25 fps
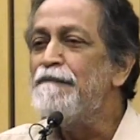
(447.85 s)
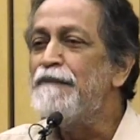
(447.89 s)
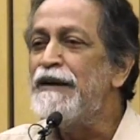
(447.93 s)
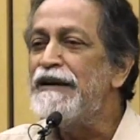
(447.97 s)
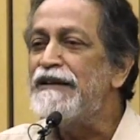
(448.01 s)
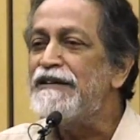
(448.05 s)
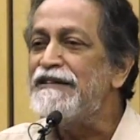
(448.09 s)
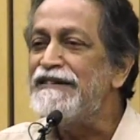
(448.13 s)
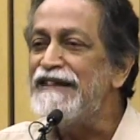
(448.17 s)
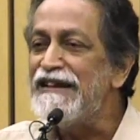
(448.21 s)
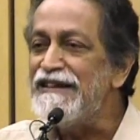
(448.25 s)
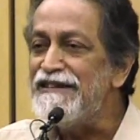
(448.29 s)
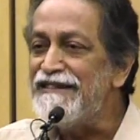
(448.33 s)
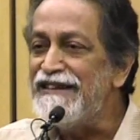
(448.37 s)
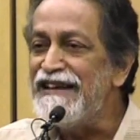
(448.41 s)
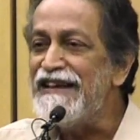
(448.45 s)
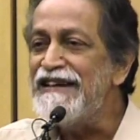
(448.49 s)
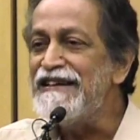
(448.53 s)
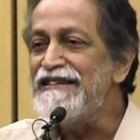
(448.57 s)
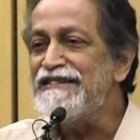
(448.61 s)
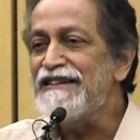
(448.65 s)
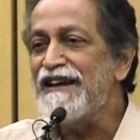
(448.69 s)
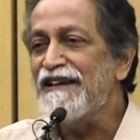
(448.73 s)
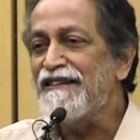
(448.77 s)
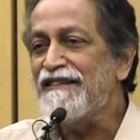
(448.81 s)
But th
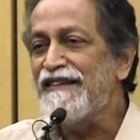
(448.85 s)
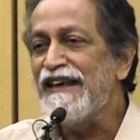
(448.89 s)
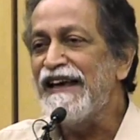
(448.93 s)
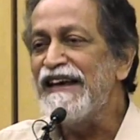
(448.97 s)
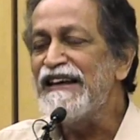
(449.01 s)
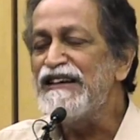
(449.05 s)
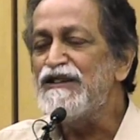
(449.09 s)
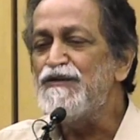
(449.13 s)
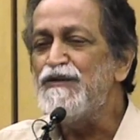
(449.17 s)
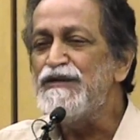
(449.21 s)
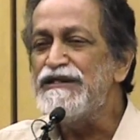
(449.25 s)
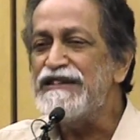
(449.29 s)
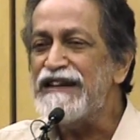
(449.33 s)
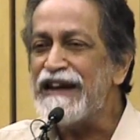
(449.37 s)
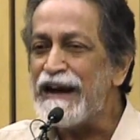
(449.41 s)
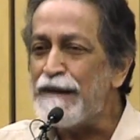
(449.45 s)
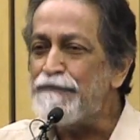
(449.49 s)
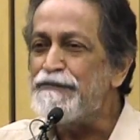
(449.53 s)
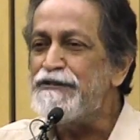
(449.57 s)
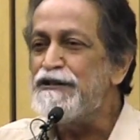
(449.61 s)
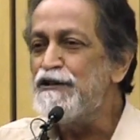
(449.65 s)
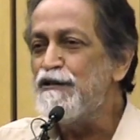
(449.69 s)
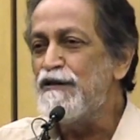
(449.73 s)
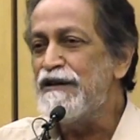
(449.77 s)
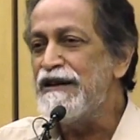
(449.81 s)
these are things which are
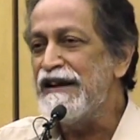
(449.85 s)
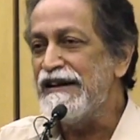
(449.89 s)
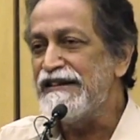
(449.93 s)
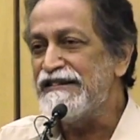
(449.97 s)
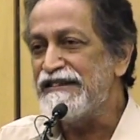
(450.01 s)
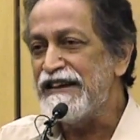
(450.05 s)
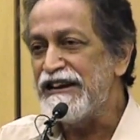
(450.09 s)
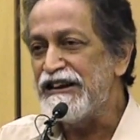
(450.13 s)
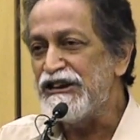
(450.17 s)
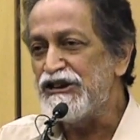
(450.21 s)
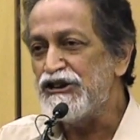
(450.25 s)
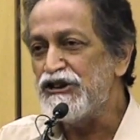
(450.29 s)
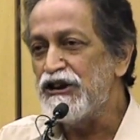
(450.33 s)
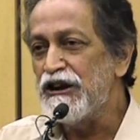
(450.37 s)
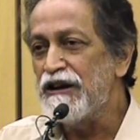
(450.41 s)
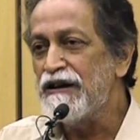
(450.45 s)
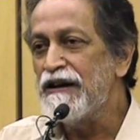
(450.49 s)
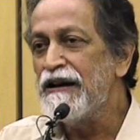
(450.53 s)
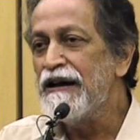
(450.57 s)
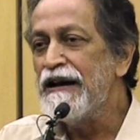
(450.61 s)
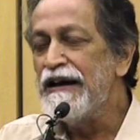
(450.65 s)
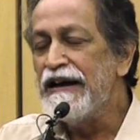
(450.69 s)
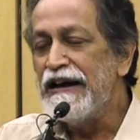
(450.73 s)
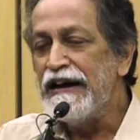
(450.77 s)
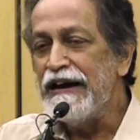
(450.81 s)
absolutely essential
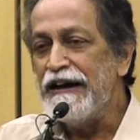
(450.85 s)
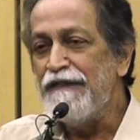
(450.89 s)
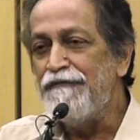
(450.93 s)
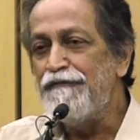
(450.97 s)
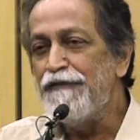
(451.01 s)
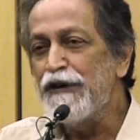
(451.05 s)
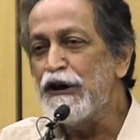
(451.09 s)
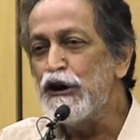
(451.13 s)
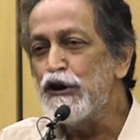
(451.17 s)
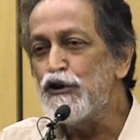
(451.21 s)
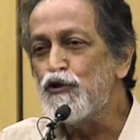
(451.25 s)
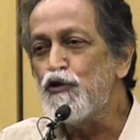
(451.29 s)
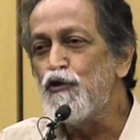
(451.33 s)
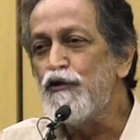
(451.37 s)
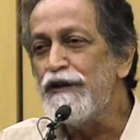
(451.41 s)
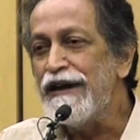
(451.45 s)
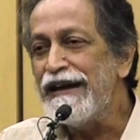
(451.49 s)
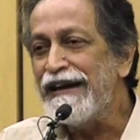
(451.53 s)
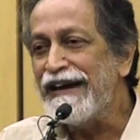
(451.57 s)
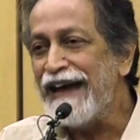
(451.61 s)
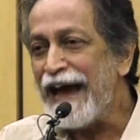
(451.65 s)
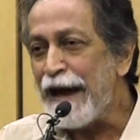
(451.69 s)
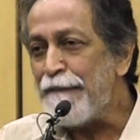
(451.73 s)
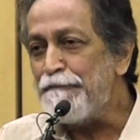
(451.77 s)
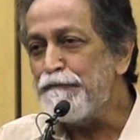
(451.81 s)
if we're going to
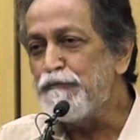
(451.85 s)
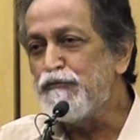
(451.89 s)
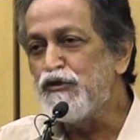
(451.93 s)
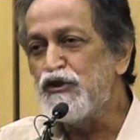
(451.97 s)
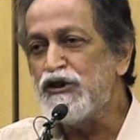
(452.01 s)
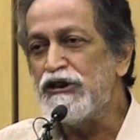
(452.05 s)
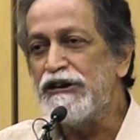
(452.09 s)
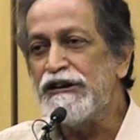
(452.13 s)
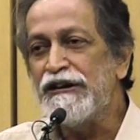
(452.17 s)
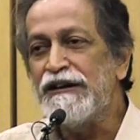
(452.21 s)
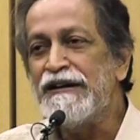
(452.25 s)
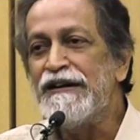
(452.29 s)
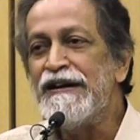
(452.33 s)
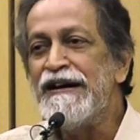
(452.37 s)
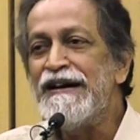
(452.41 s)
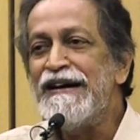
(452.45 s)
recapture